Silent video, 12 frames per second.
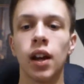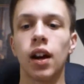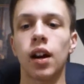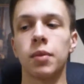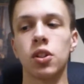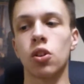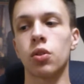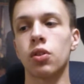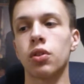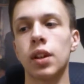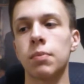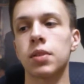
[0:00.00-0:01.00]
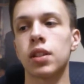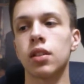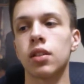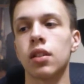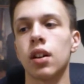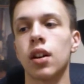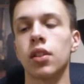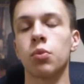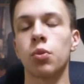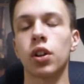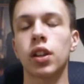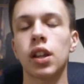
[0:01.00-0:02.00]
Antonio Gibson, the
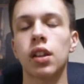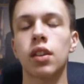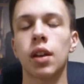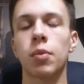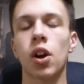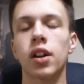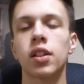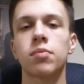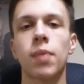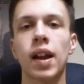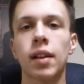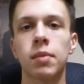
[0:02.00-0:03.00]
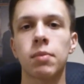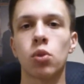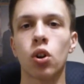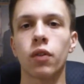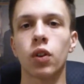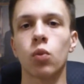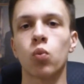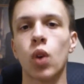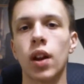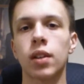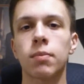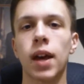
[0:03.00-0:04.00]
rookie they brought in, probably going to be more of a
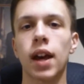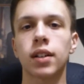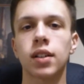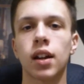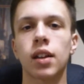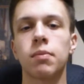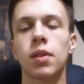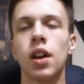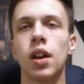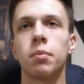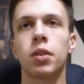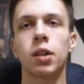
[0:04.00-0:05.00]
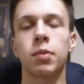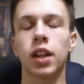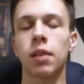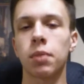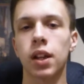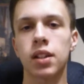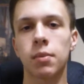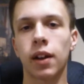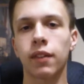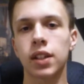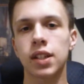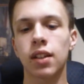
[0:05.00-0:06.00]
running back type player, but he can play some
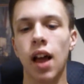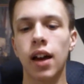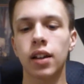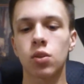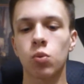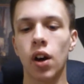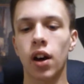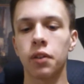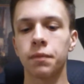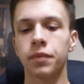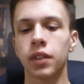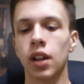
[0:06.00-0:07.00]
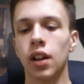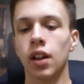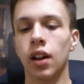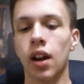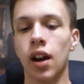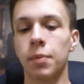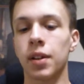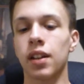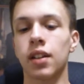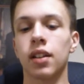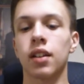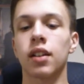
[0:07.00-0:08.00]
out of the slot as well.
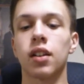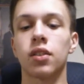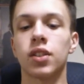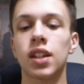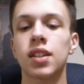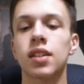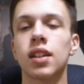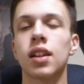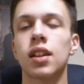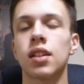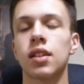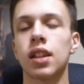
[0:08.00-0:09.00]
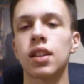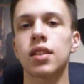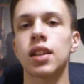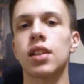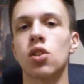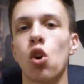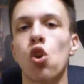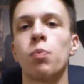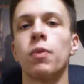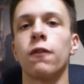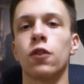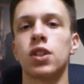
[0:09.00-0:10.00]
But this is
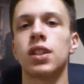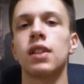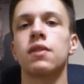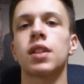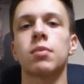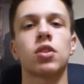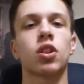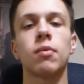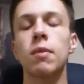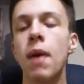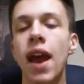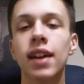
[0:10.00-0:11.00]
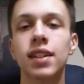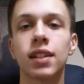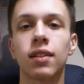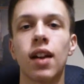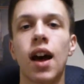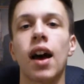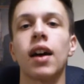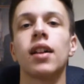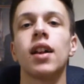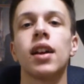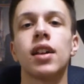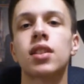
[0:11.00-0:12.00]
open for Steve Sims. They're going to be passing a lot,
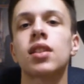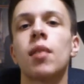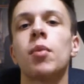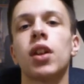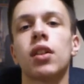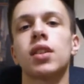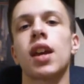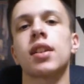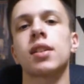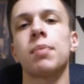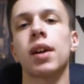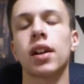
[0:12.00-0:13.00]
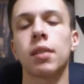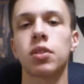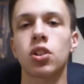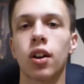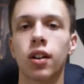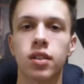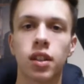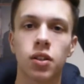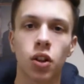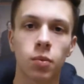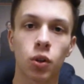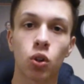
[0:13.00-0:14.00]
and someone else has to pick up the targets that
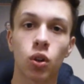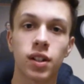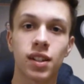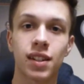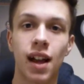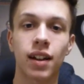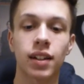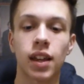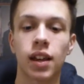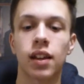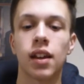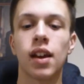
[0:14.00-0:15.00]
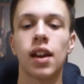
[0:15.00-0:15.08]
Terry McLaurin does not get.